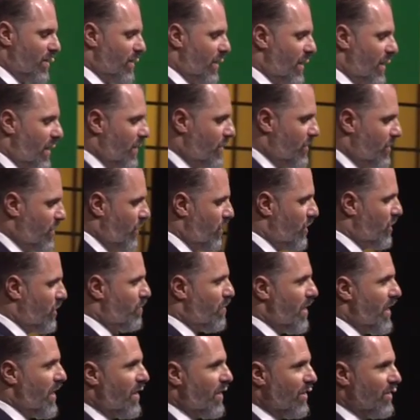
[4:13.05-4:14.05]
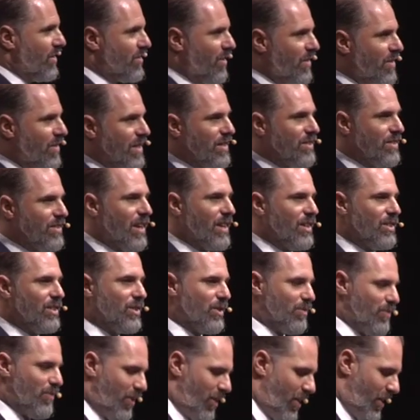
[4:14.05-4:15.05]
the 2 speakers on this
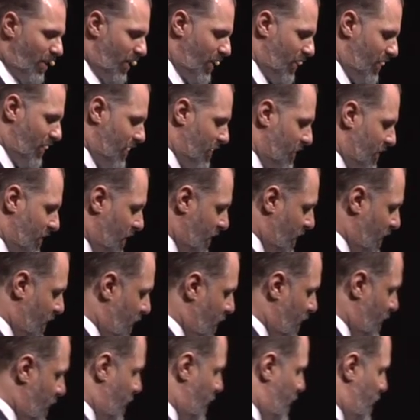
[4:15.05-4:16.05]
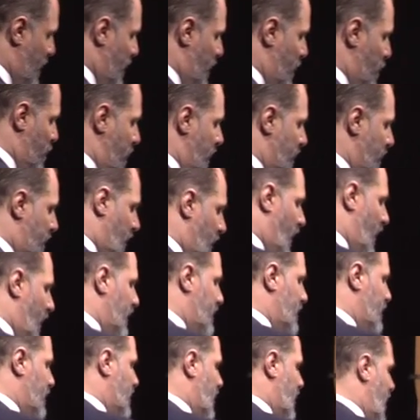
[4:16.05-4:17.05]
stage tomorrow. We're
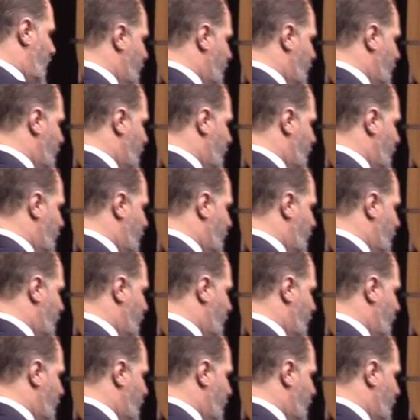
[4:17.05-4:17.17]
delighted to